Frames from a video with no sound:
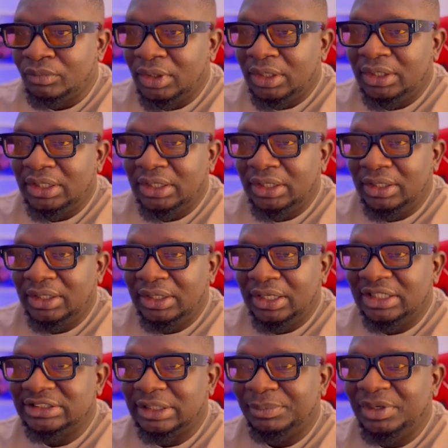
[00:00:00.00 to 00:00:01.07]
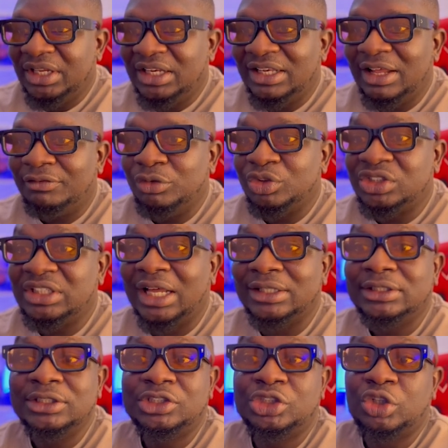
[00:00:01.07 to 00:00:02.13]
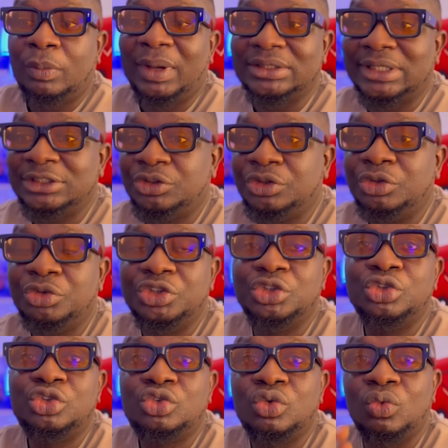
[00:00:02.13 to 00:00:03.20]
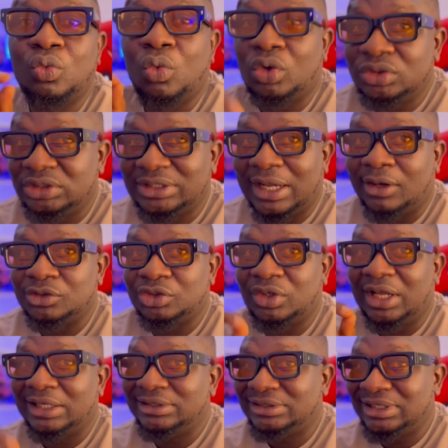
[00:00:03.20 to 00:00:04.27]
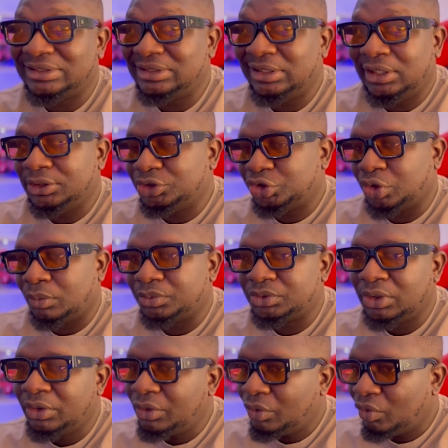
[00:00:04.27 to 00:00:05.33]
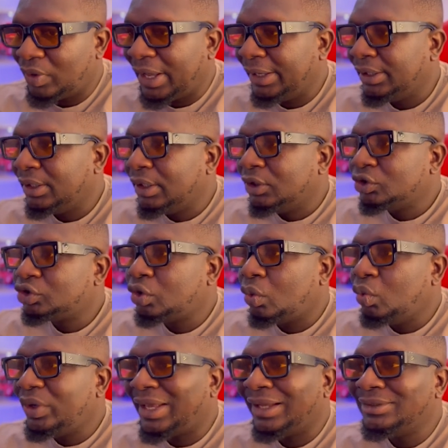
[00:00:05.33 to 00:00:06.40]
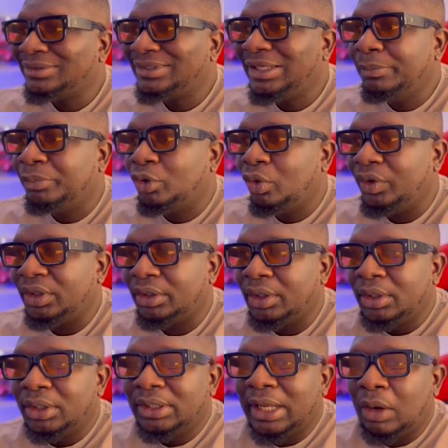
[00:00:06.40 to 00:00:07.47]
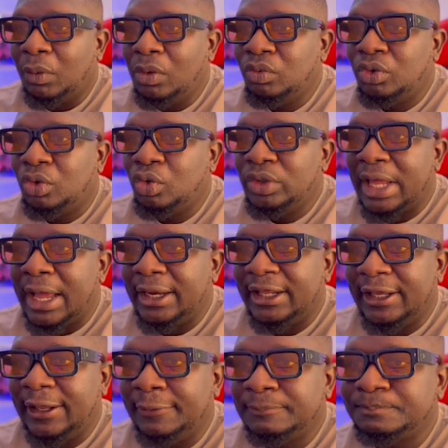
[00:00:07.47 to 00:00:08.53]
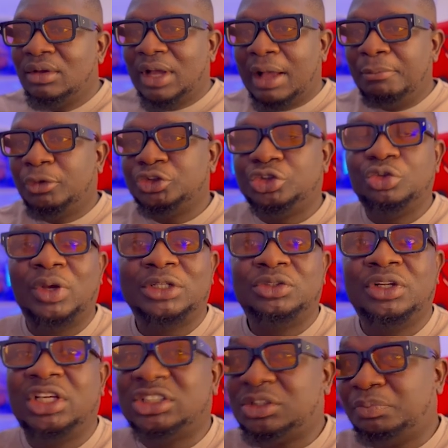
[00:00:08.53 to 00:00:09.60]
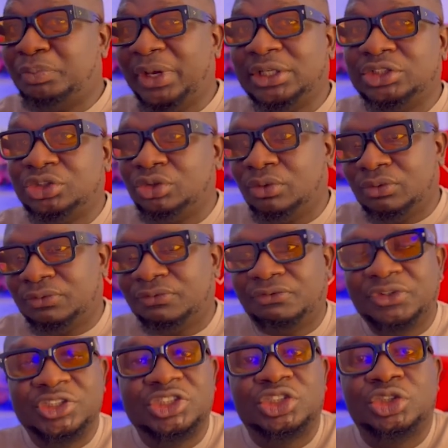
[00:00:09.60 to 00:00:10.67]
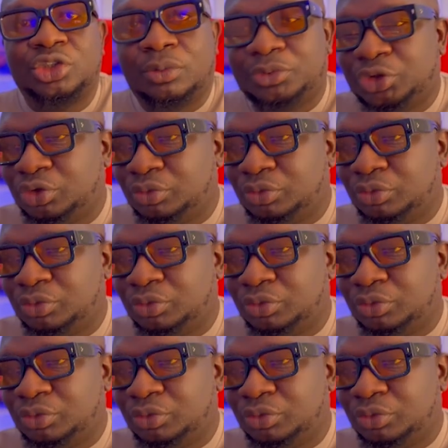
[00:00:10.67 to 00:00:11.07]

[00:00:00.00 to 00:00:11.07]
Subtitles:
the intermediate level, you see that this job has actually reduced to 1,038 jobs, right? So we can keep going. Now, when we go down again, how much do you actually expect your fixed jobs to